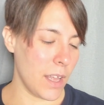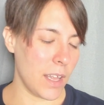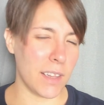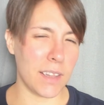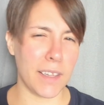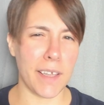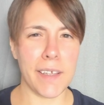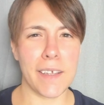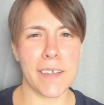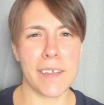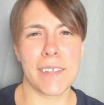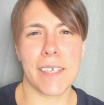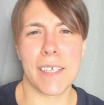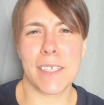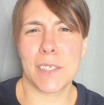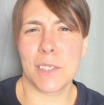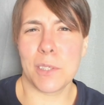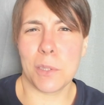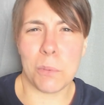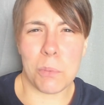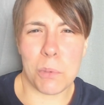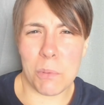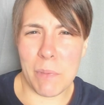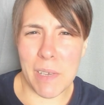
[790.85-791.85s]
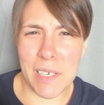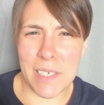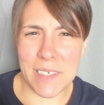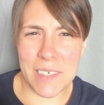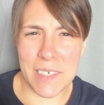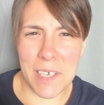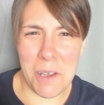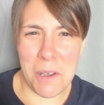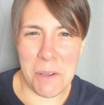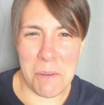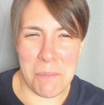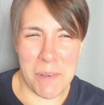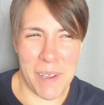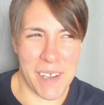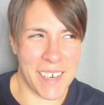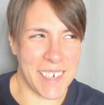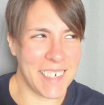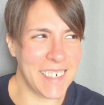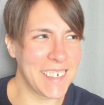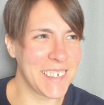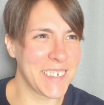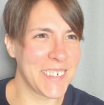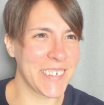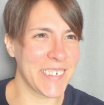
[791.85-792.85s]
Like, that's super messed up,
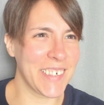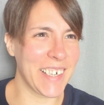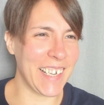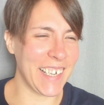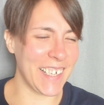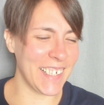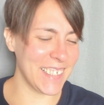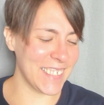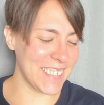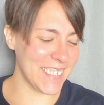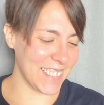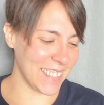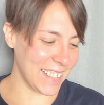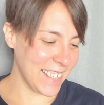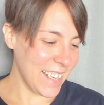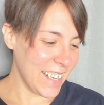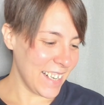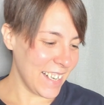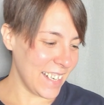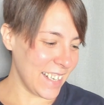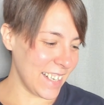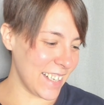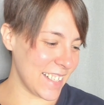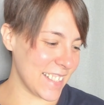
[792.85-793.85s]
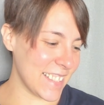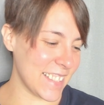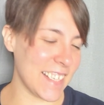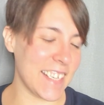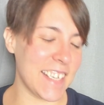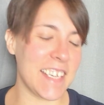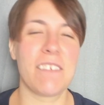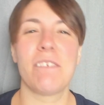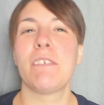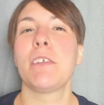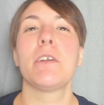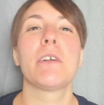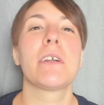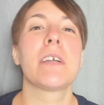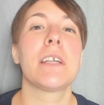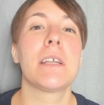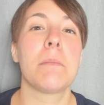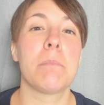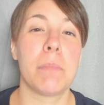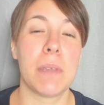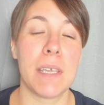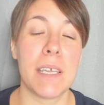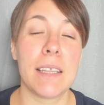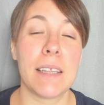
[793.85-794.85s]
right? It's like, if you're gonna
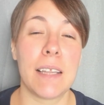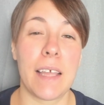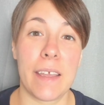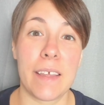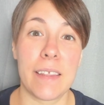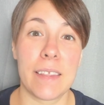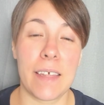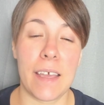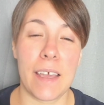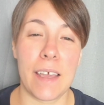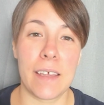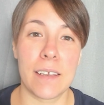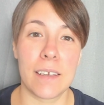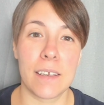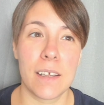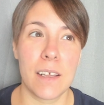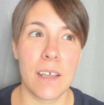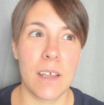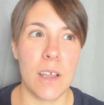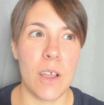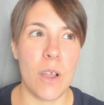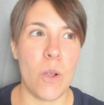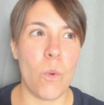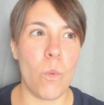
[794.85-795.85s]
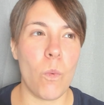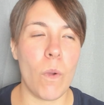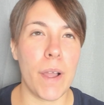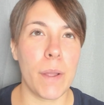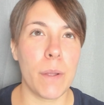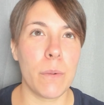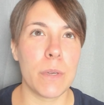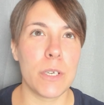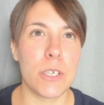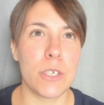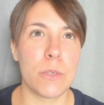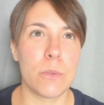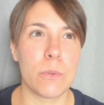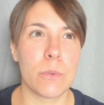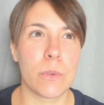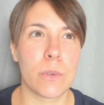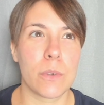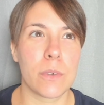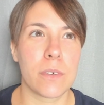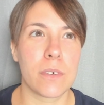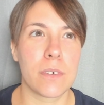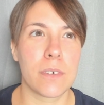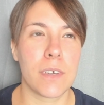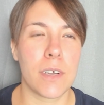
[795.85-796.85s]
be like that, why would you
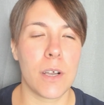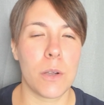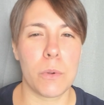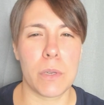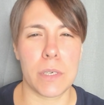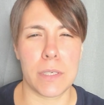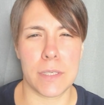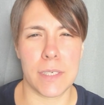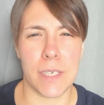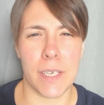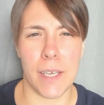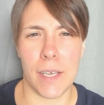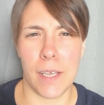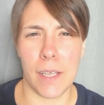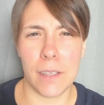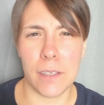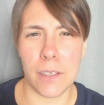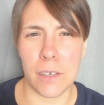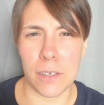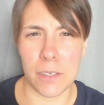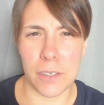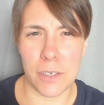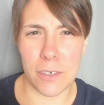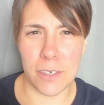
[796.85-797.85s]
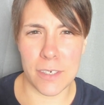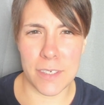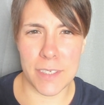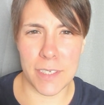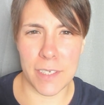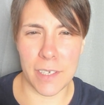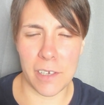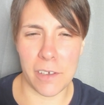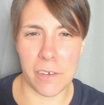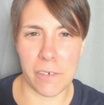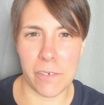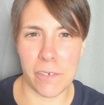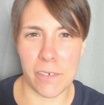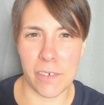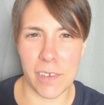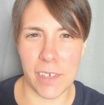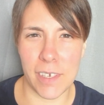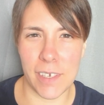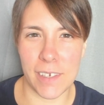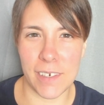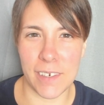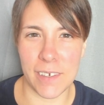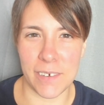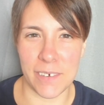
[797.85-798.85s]
go and tell on yourself,
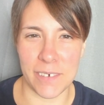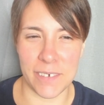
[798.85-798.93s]
you know?